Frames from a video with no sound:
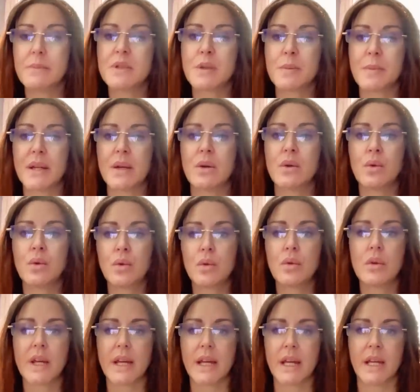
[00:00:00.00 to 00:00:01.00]
to be
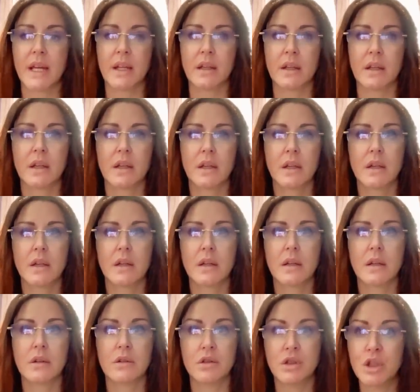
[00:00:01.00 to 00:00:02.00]
all in
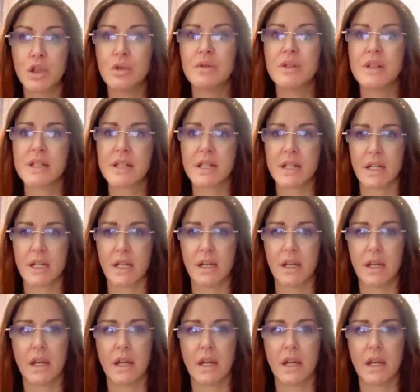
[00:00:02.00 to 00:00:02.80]
unity